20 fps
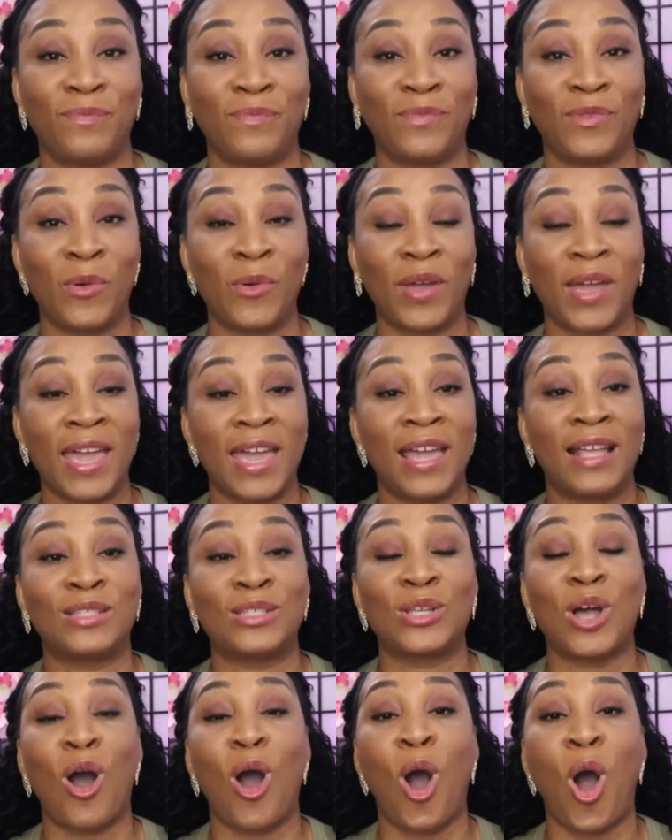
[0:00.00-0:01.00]
Okay,
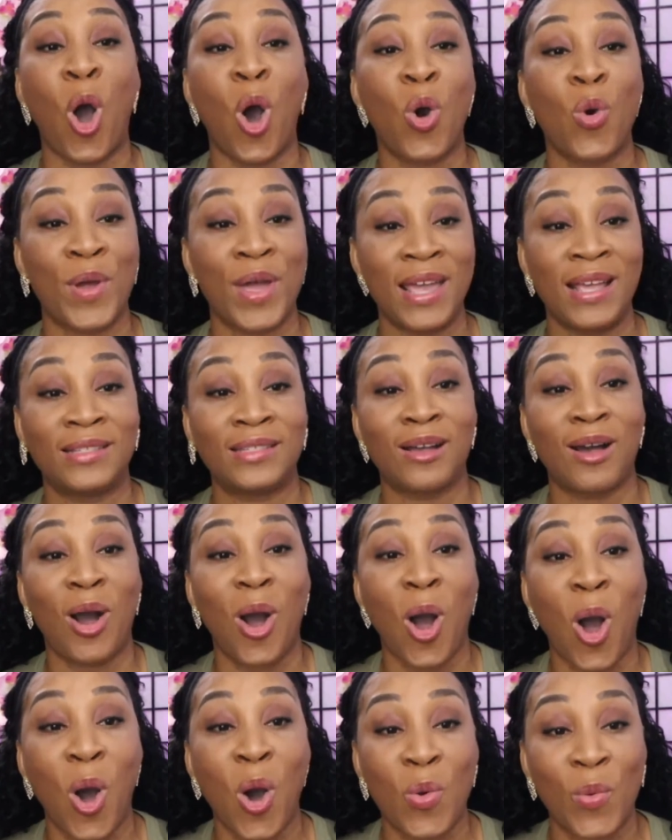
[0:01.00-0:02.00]
it's always,
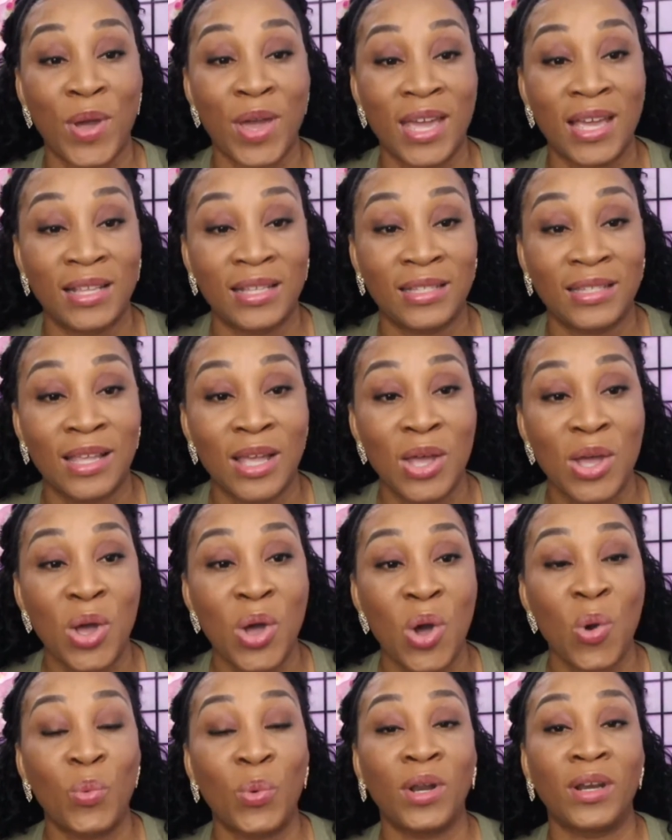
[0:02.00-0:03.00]
always
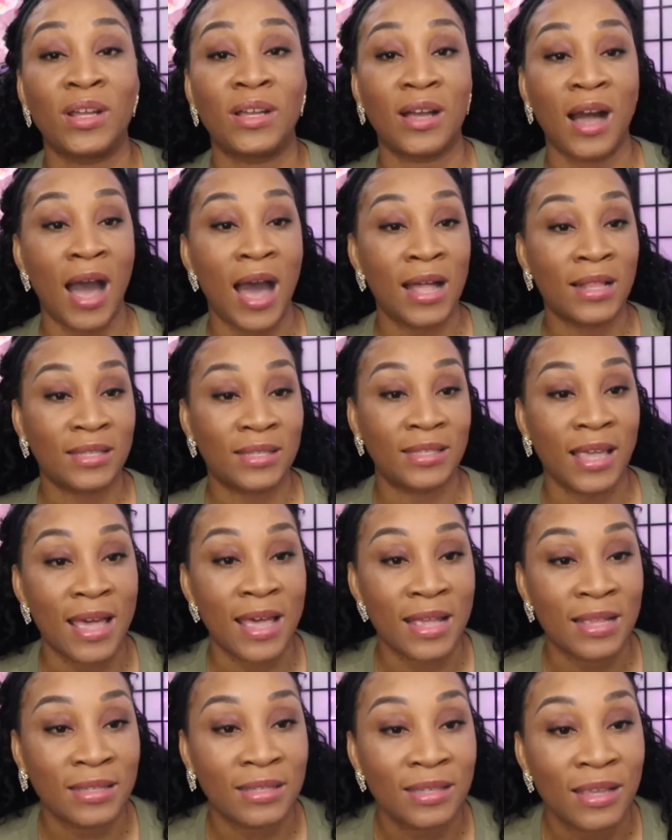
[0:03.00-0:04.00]
what God
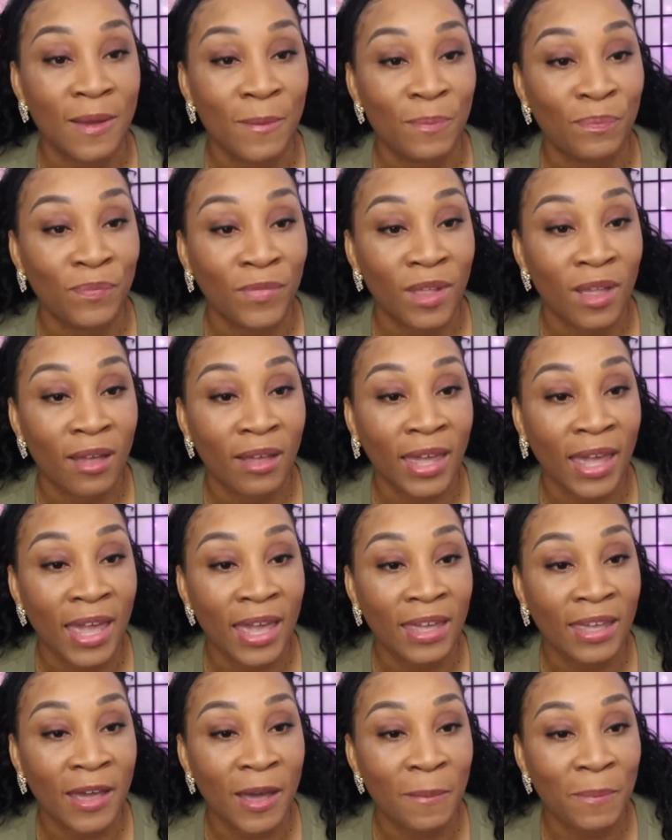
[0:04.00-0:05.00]
says. Okay,
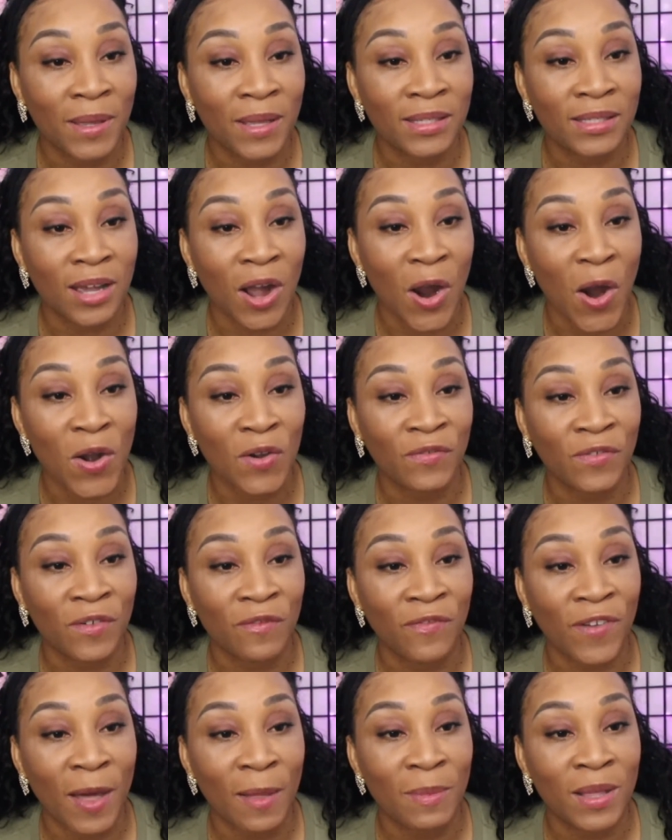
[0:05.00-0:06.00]
yep, it's hard for
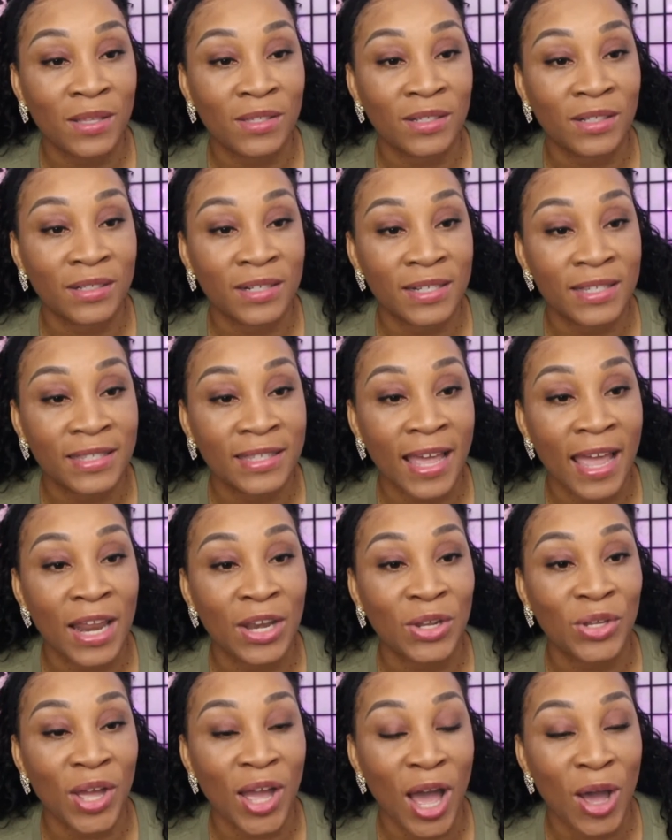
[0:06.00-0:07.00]
family to
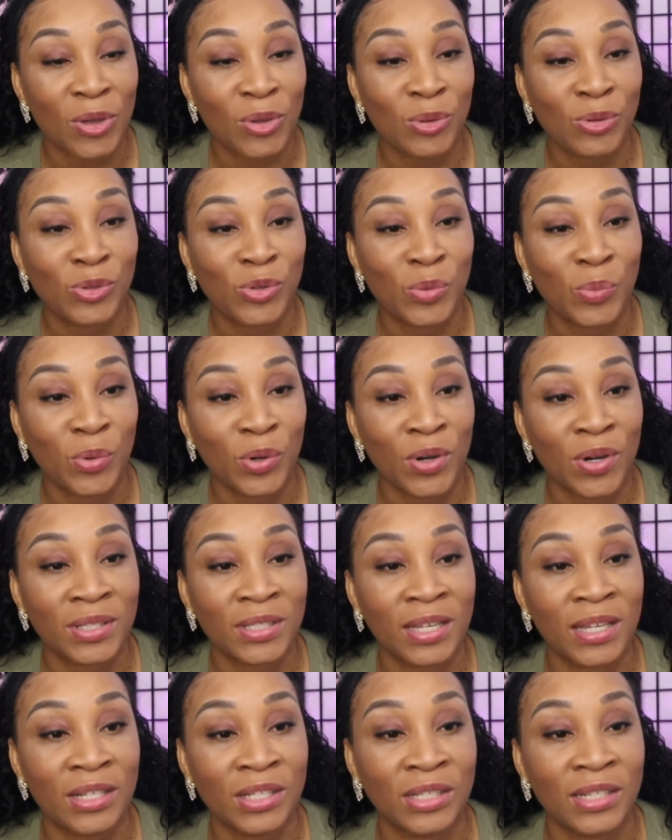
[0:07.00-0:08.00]
understand how YouTube works
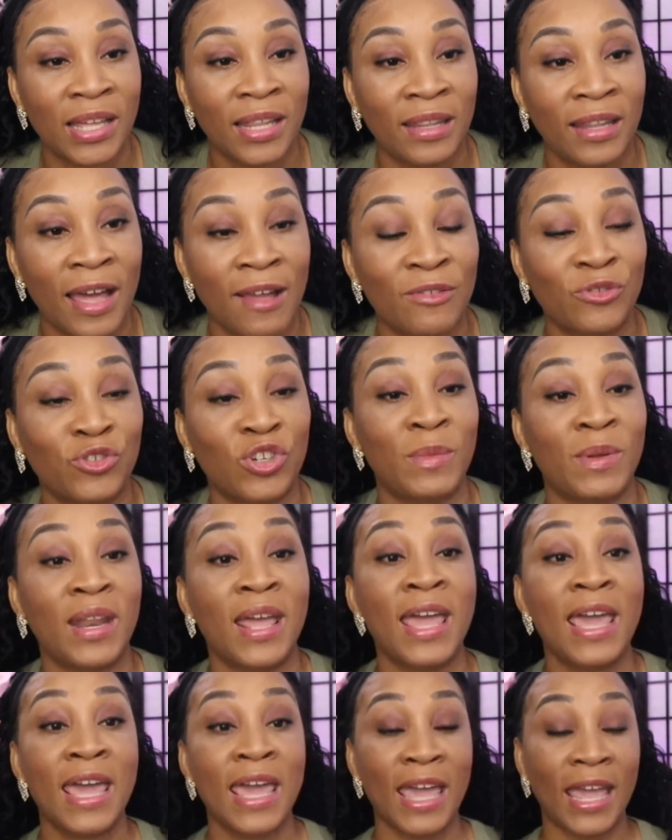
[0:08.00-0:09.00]
in live streaming.
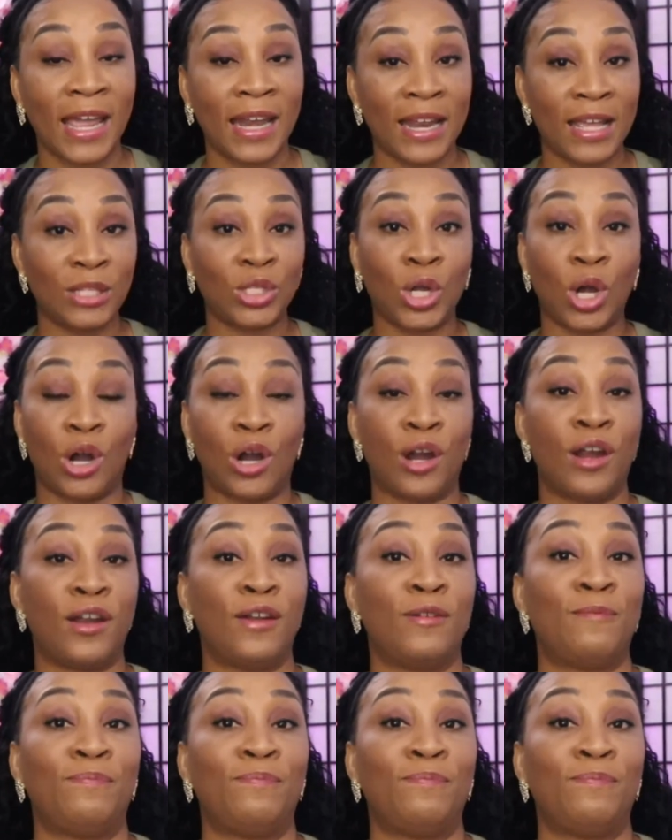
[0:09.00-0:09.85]
It is hard.